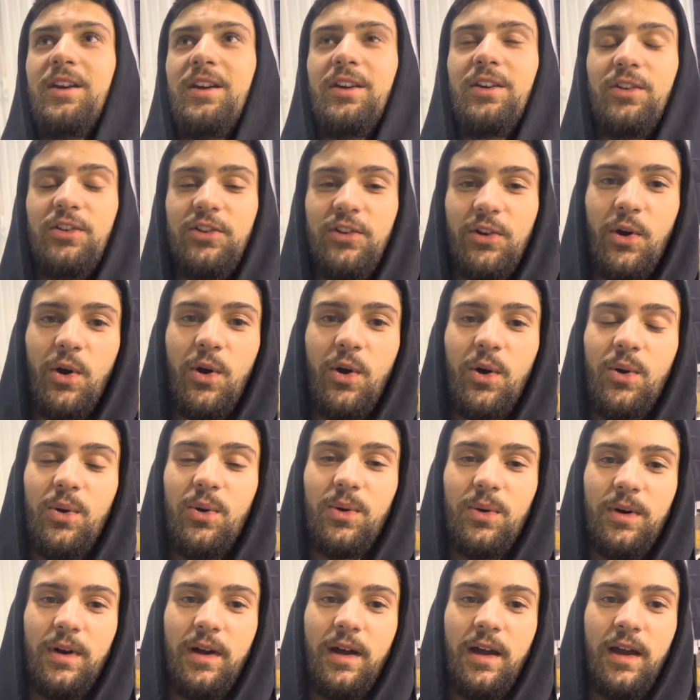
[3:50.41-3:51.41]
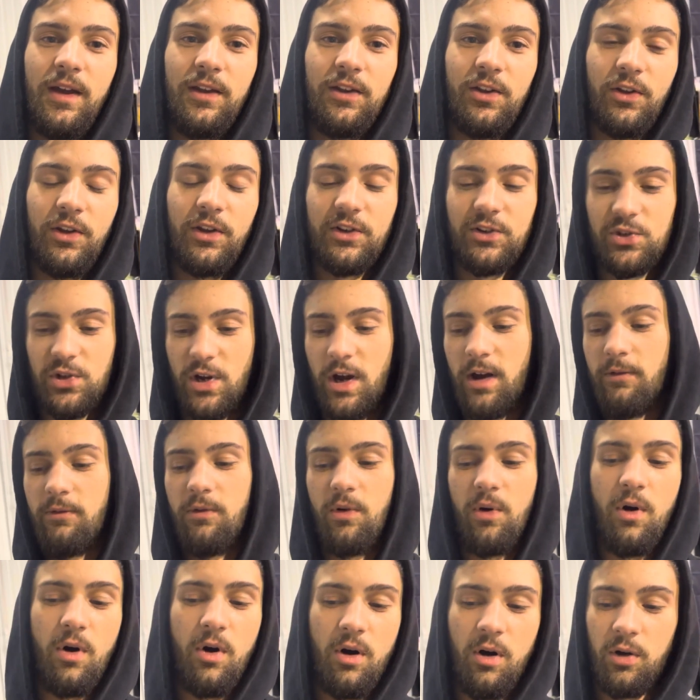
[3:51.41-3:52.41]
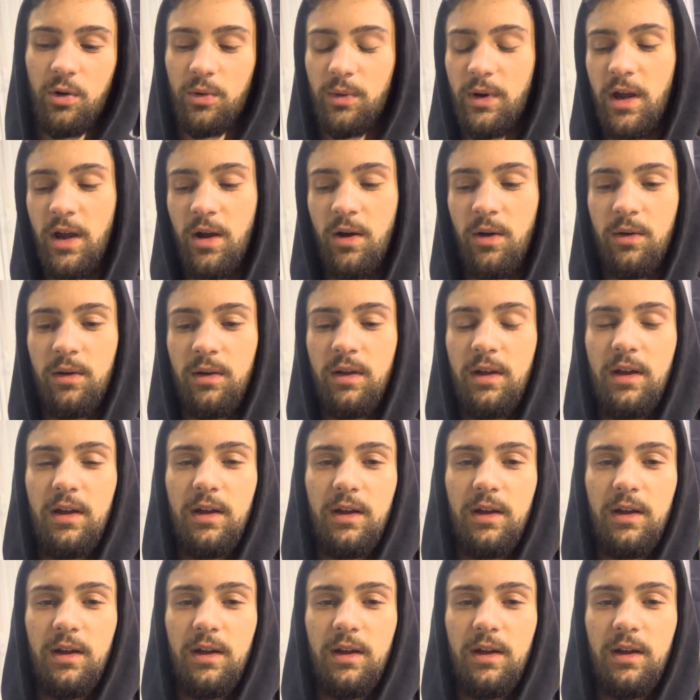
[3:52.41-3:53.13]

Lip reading: So I had to travel all around.